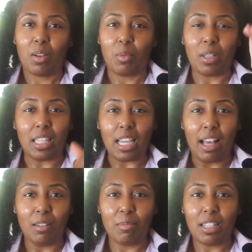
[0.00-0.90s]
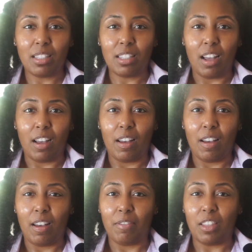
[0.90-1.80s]
elements
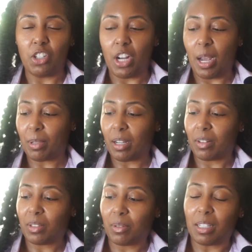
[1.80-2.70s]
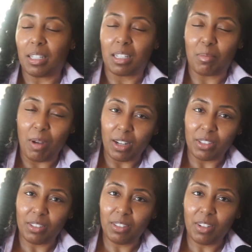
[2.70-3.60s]
of the job characteristics
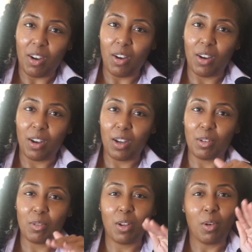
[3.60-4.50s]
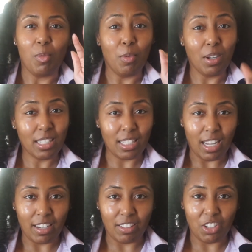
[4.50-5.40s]
model on one
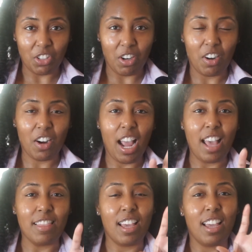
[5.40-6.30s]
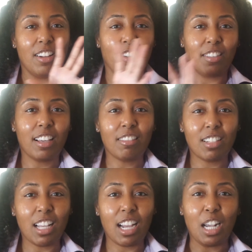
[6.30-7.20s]
side of the chart, and then on the other
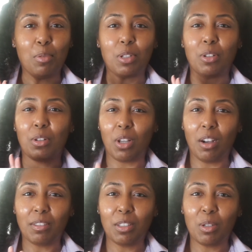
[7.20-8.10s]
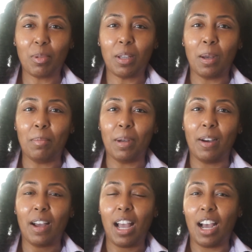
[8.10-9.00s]
side I want you to talk a little bit
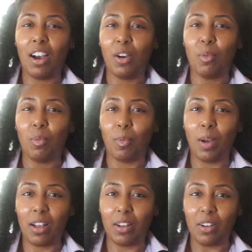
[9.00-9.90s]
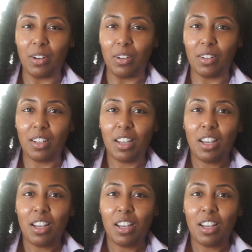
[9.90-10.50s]
about how well